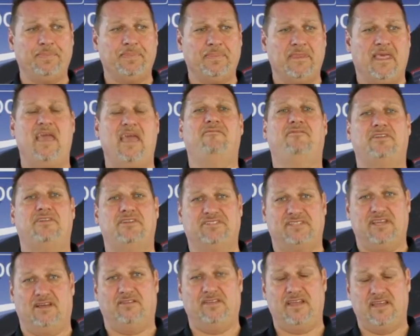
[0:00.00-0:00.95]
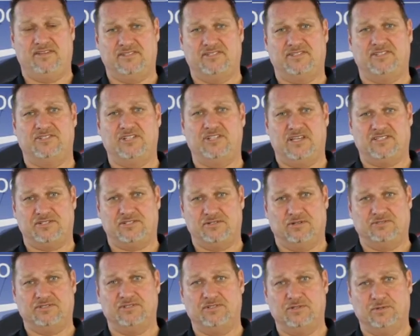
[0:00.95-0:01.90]
evidence out there to suggest
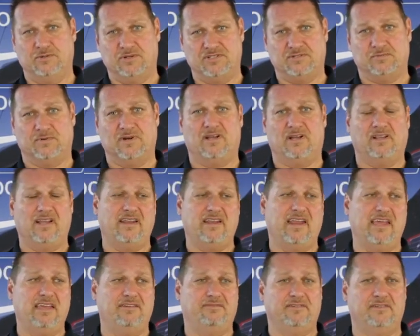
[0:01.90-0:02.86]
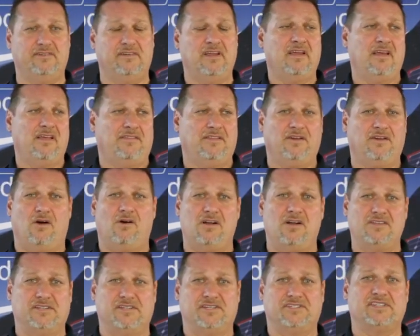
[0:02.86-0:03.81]
not to do it as well, and even the
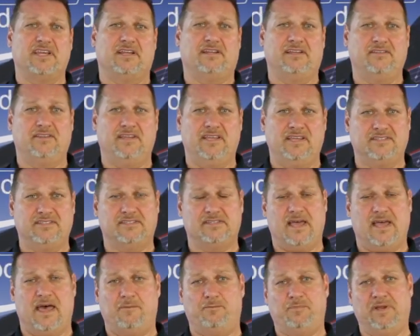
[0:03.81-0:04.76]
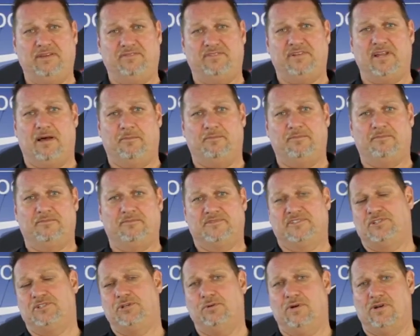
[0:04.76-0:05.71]
guys are selling these beefed up
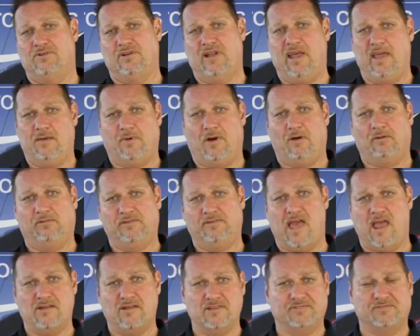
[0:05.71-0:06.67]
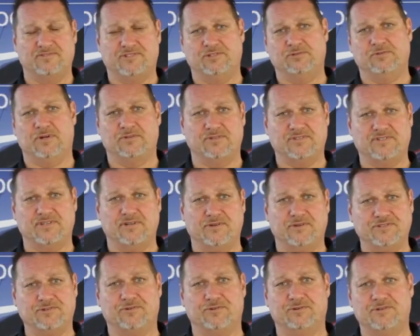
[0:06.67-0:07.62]
200 amp alternators for 200
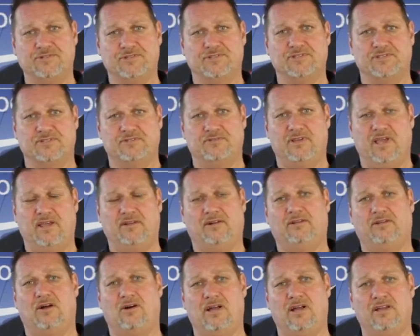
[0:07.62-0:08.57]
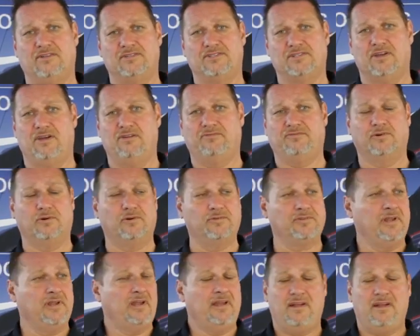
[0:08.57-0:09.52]
series cruisers and alike and so
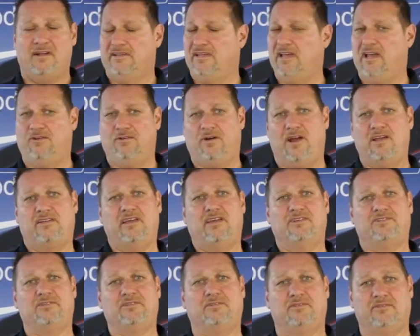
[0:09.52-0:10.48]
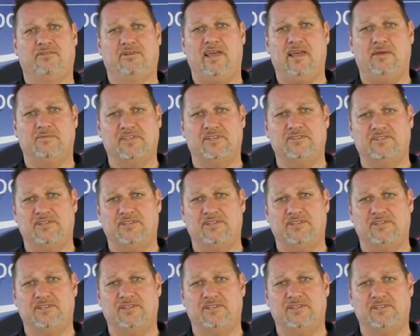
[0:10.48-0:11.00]
forth. Yeah, great to get 200 amps into